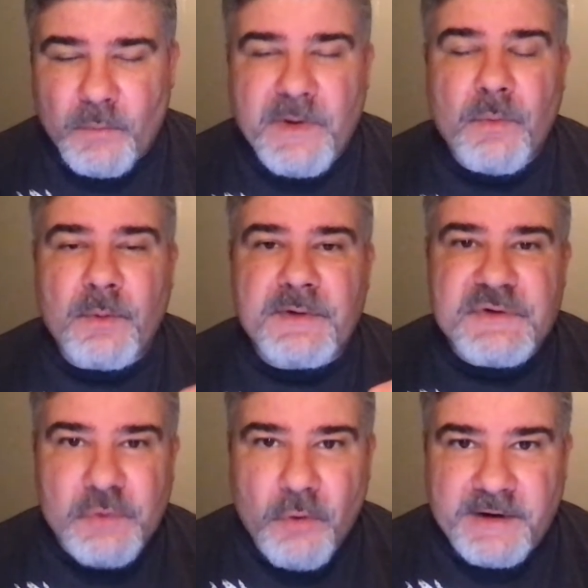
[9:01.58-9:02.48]

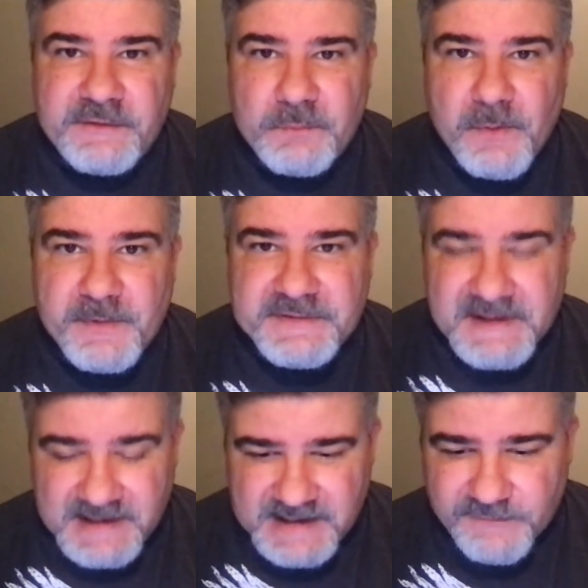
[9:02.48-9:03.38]
rejoice when we
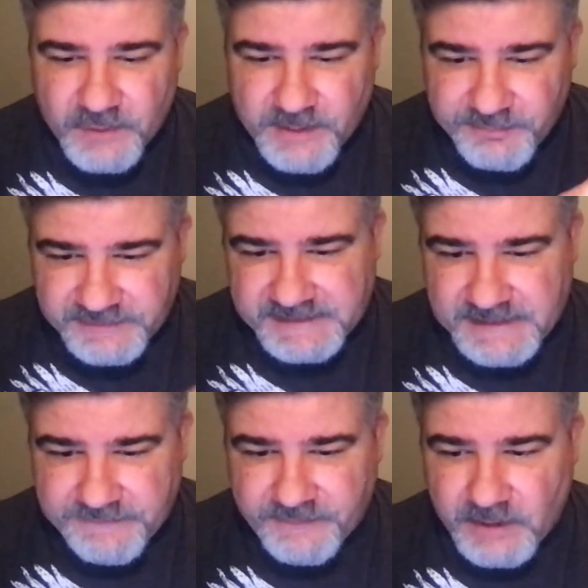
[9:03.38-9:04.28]
see evil
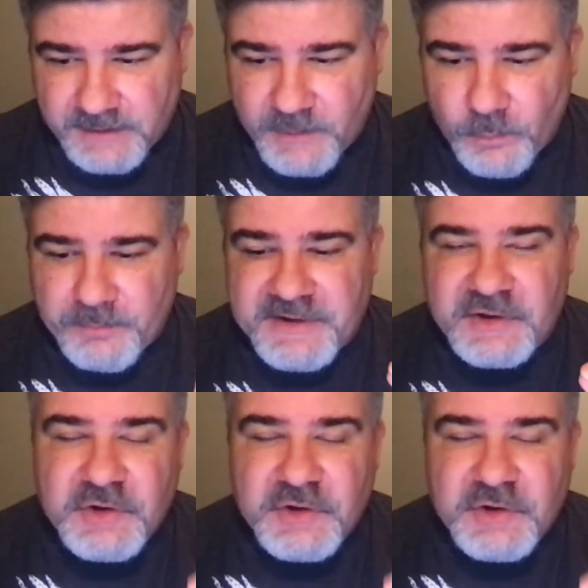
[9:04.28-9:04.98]
completely fall. It will be